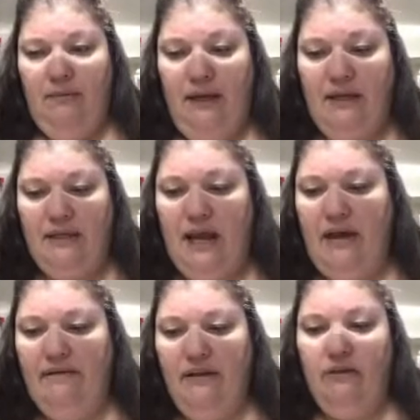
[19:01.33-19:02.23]
Because I
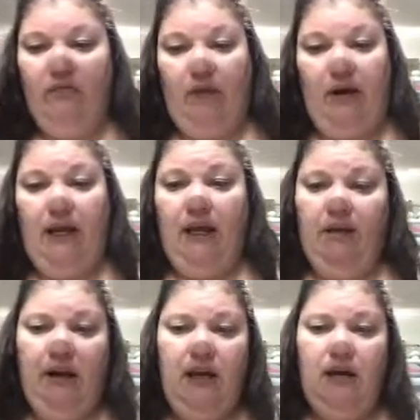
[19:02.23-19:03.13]
have this
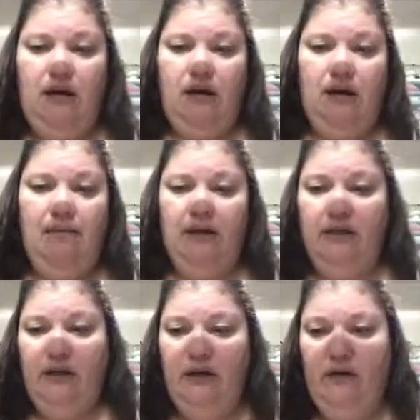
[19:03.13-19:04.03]
running right here, I'm
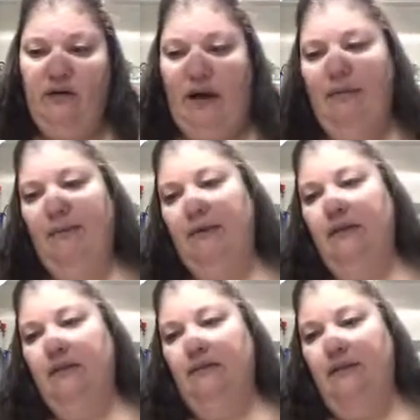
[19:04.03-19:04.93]
actually going to grab a
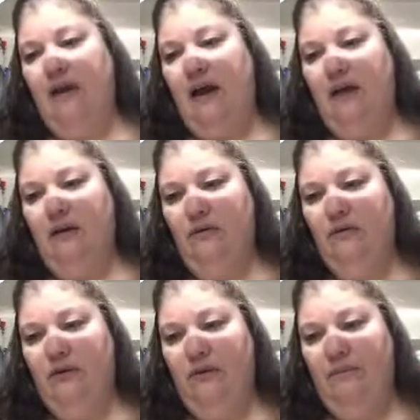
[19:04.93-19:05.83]
piece of that
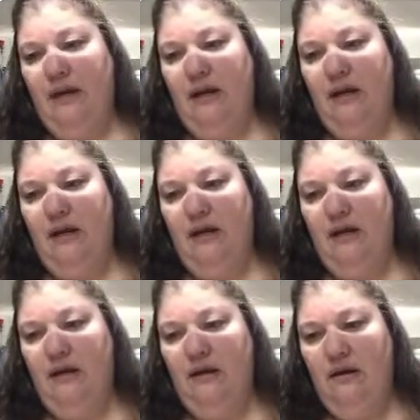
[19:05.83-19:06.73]
Coastal Cabana
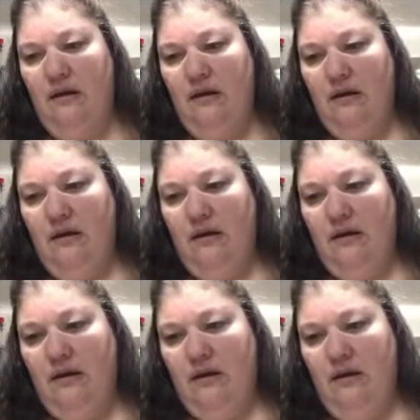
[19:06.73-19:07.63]
and
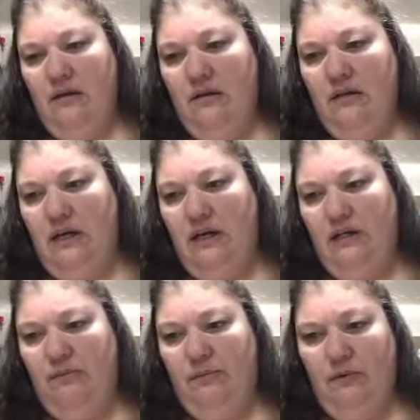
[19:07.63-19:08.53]

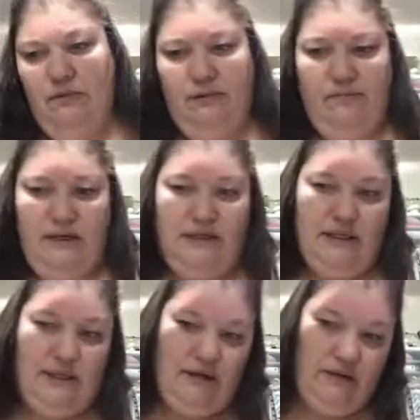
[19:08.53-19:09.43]
shaded spruce and mix
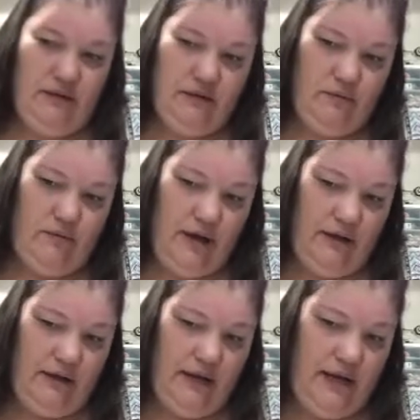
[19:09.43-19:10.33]
in there as
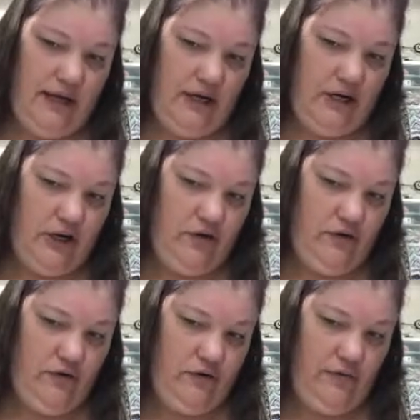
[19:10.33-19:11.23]
well and kind of get a
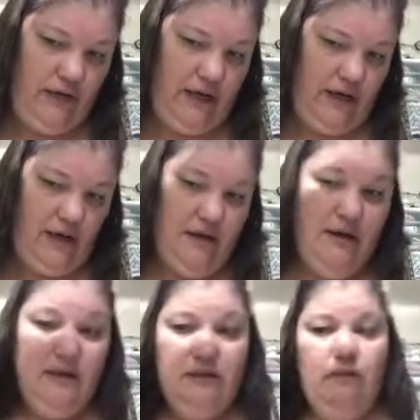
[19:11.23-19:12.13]
darker green.
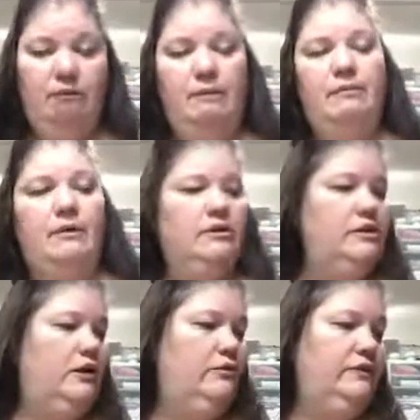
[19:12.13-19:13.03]
So remember,
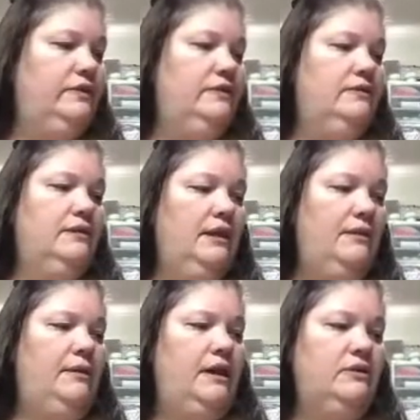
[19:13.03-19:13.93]
don't
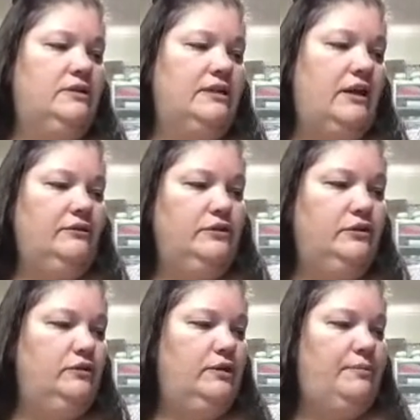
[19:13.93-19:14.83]
limit yourself
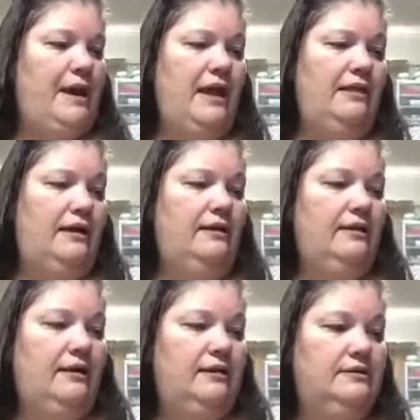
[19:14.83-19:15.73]
to the
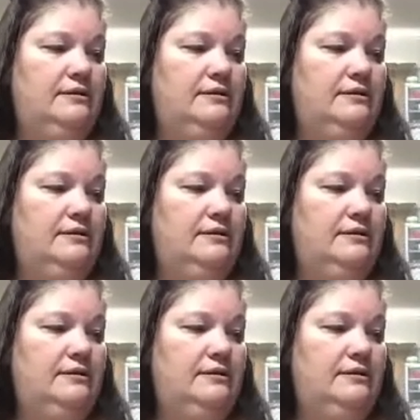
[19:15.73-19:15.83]
palette that